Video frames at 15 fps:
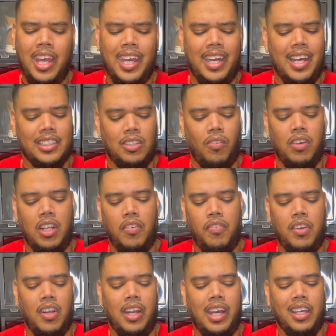it doesn't really
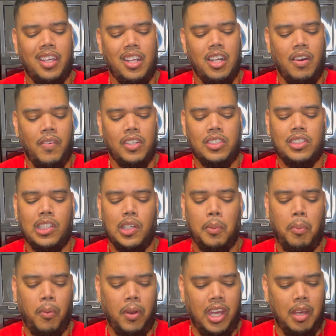feel it's too
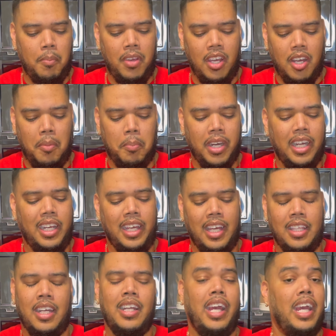premium, but at the end
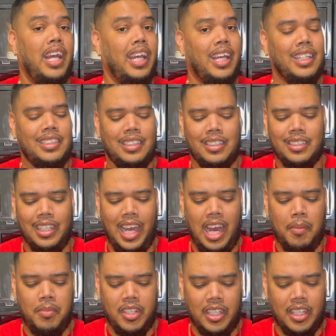of the day, it gets the
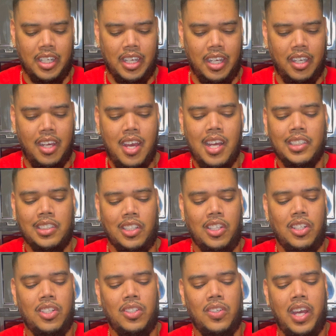job done. So you
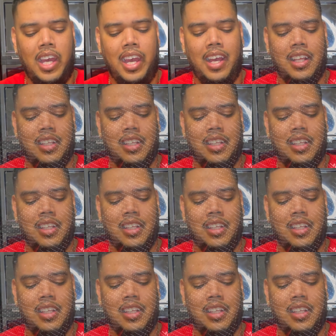do have